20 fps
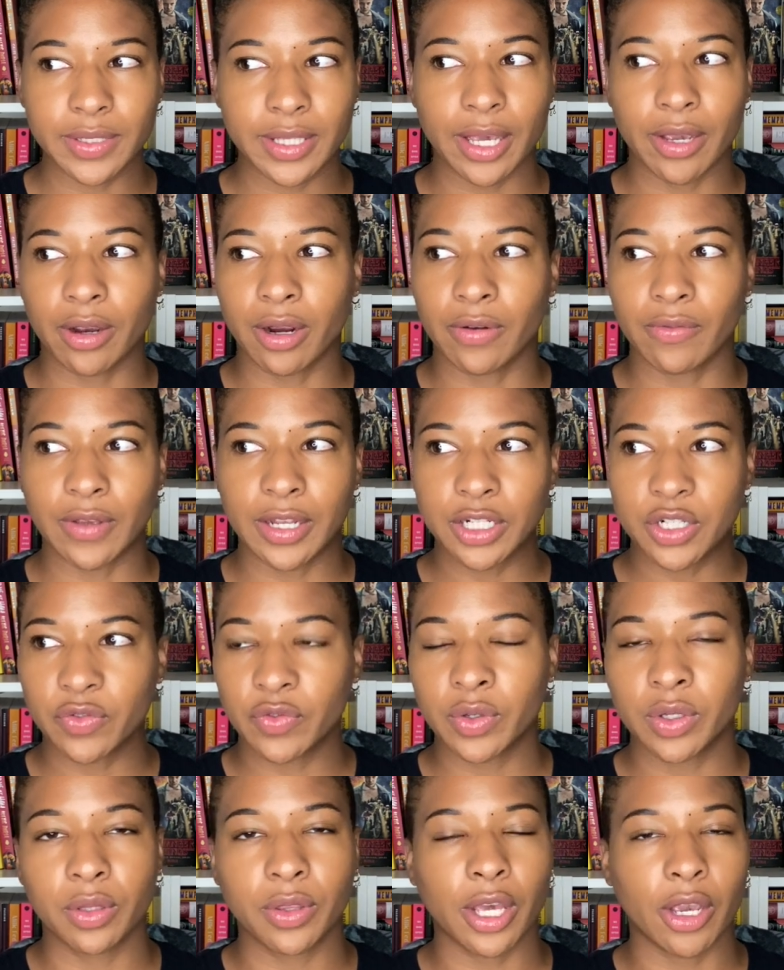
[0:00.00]
They are
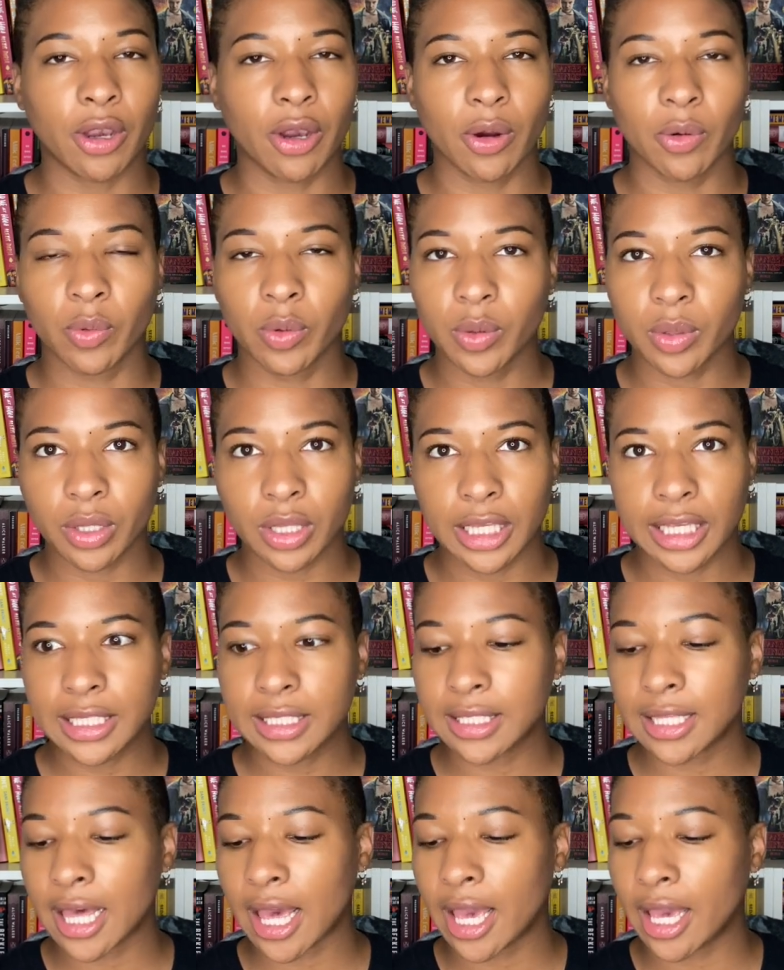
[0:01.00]
vengeful, they are
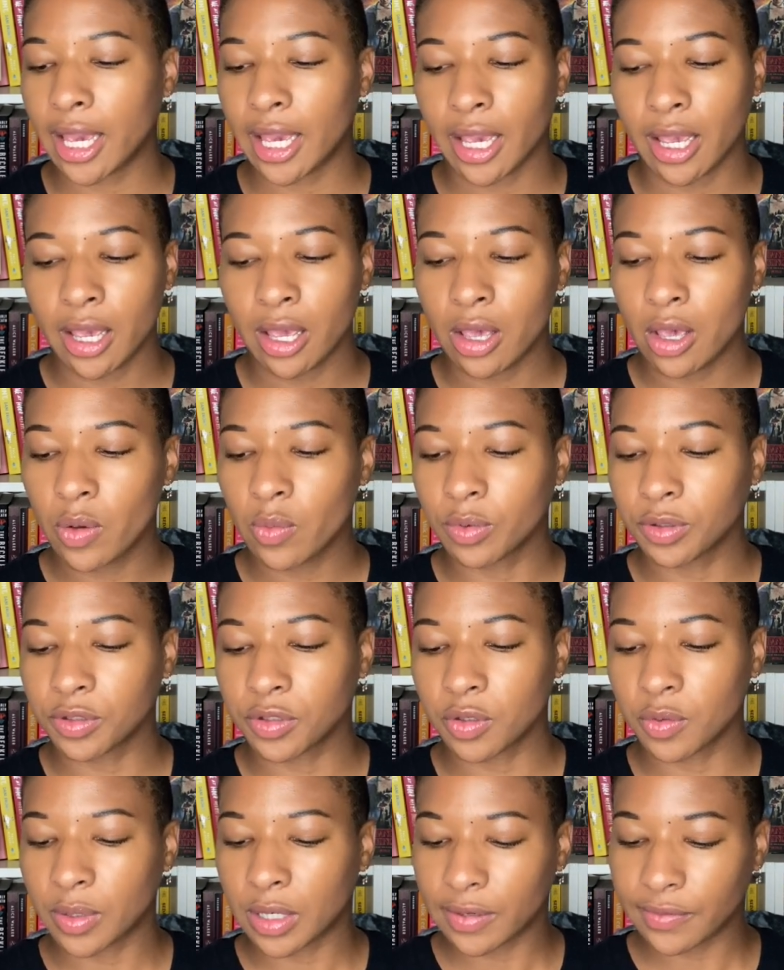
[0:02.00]
ruthless, they will
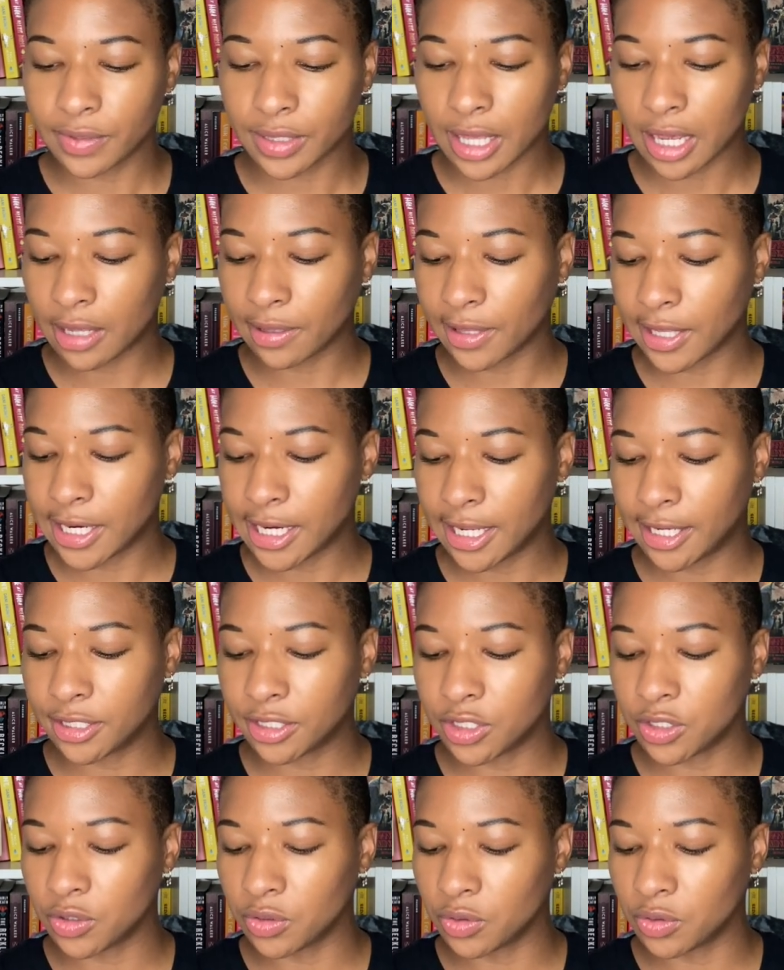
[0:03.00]
do whatever the hell they need
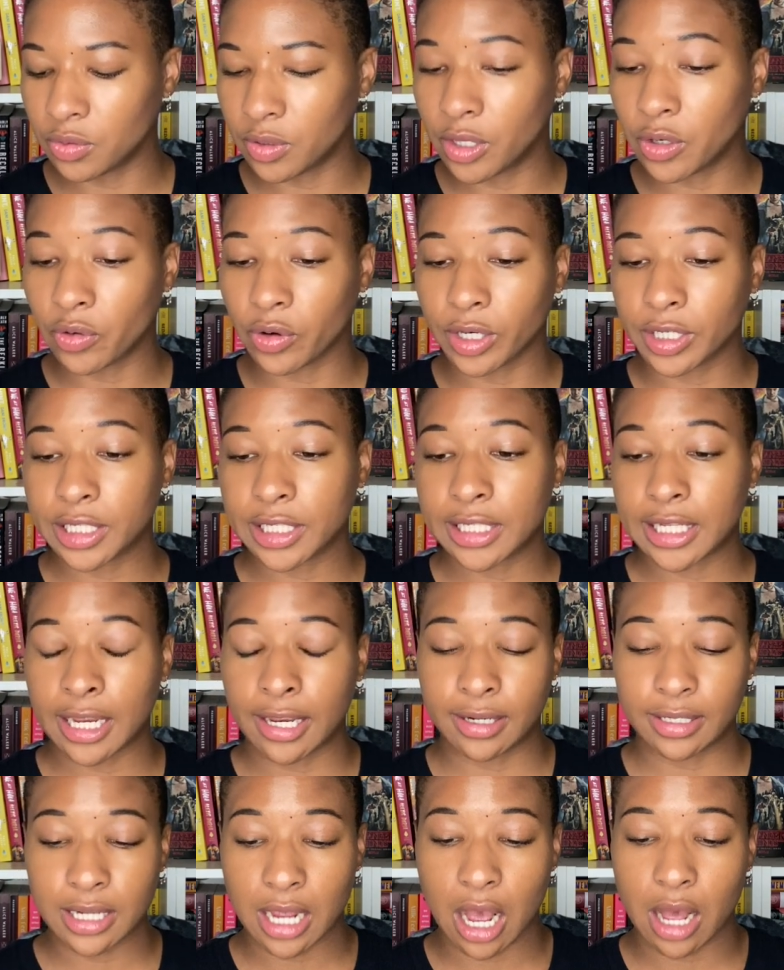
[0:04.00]
to in order to stay
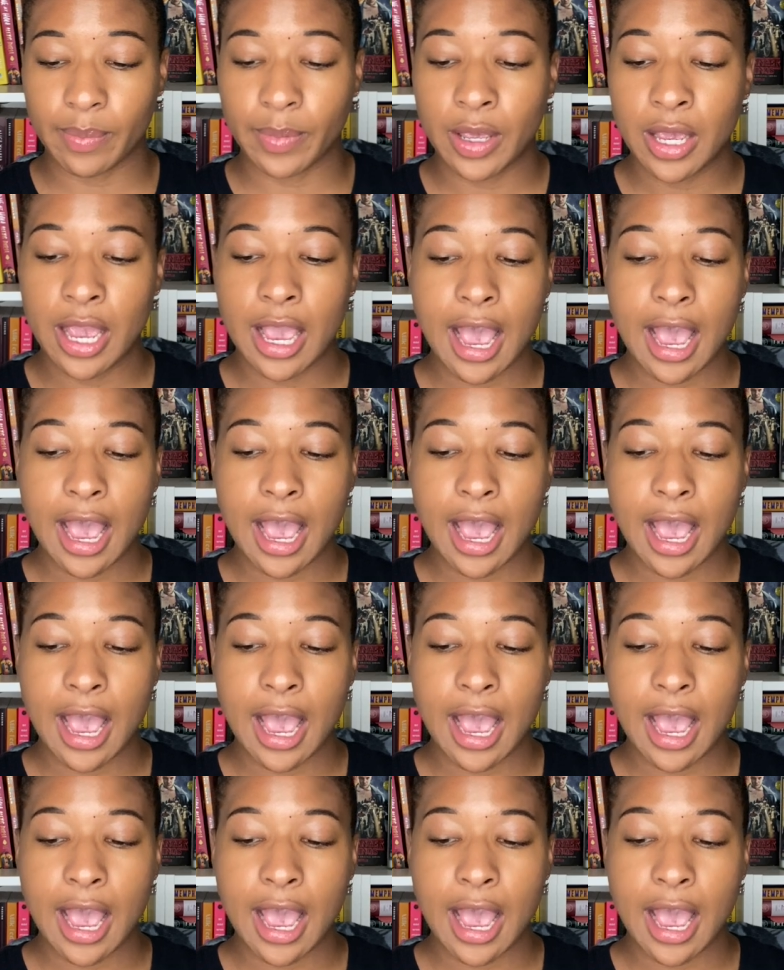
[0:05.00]
on top.